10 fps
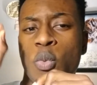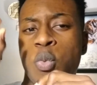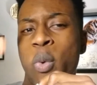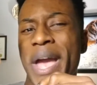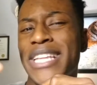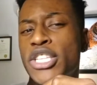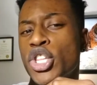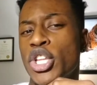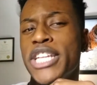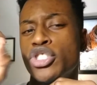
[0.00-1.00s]
way to
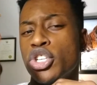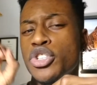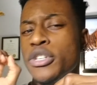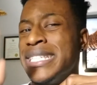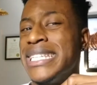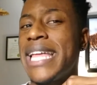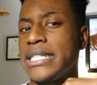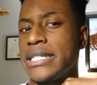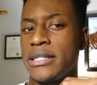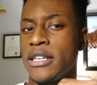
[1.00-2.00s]
look, it's a certain
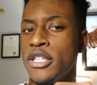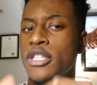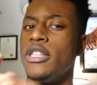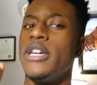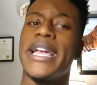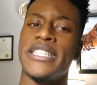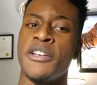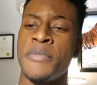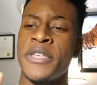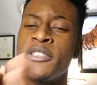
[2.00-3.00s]
lens to look at
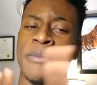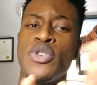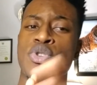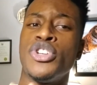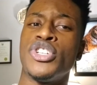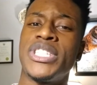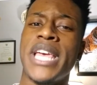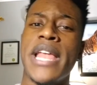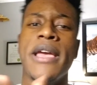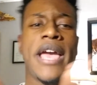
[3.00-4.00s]
something to make you
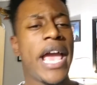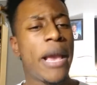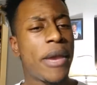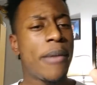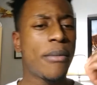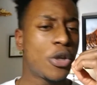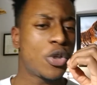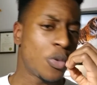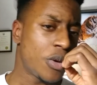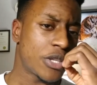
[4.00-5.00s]
understand, hey, maybe I'm not
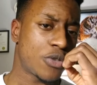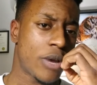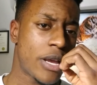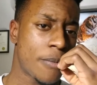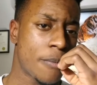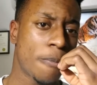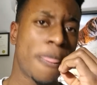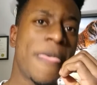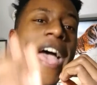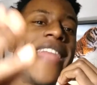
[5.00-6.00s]
doing this right.
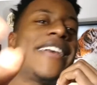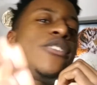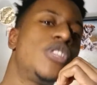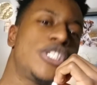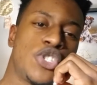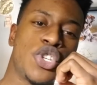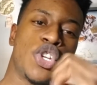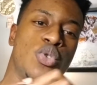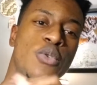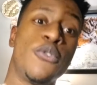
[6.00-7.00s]
And that's what this is going to
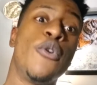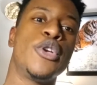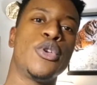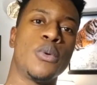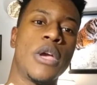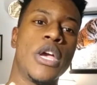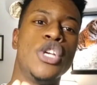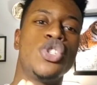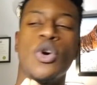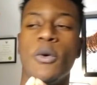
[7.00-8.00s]
do for you.
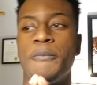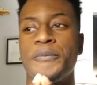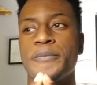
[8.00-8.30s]
So,